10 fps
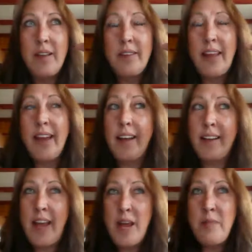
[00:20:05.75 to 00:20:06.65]
that
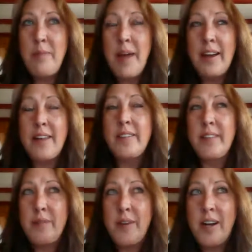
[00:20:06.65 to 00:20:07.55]
came back because they
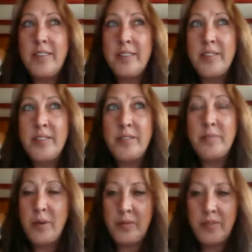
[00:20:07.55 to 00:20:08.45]
wanted to do
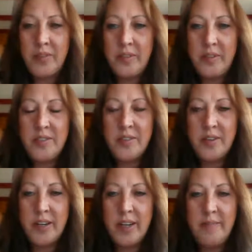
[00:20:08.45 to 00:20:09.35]
Mohs
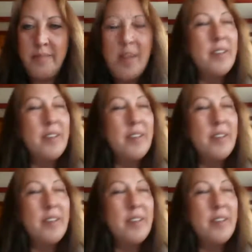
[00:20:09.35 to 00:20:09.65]
surgery.